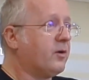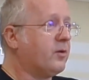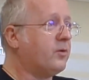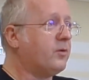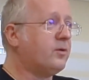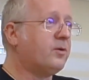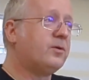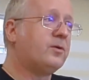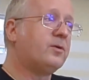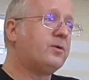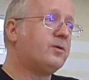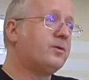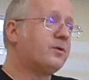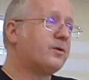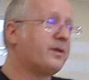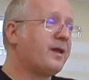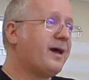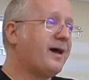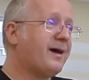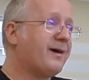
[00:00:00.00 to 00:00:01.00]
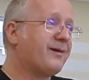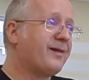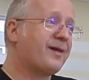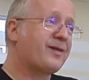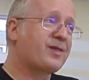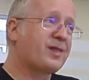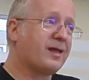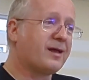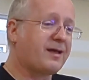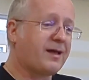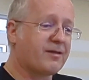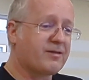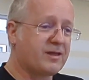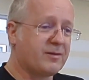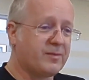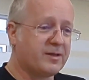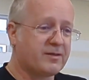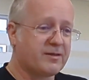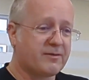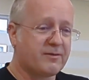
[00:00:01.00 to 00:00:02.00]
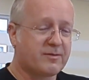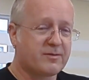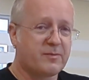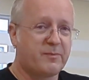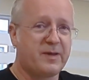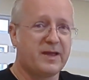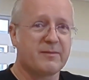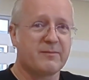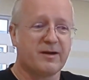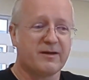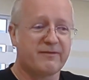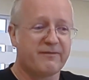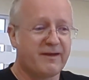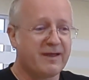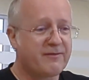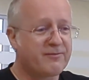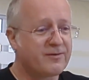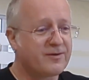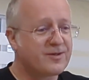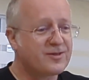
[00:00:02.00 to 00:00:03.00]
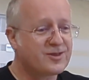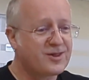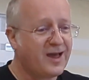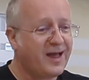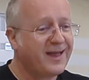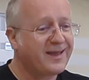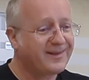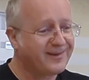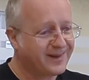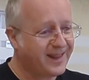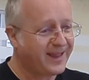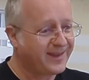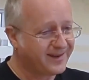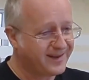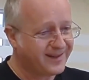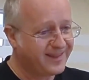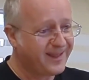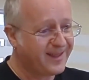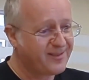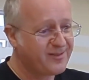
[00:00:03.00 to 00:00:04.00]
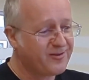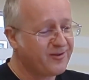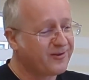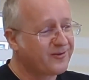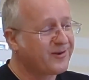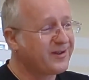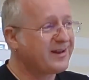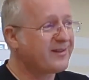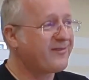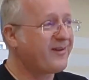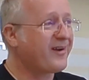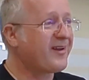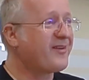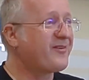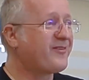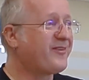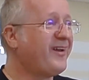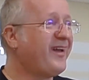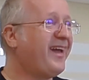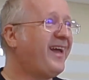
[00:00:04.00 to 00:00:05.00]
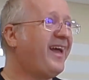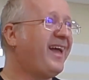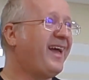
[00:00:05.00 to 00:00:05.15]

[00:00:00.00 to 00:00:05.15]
Oh, no, that's like asking to pick my favourite child, Andy. That's not really very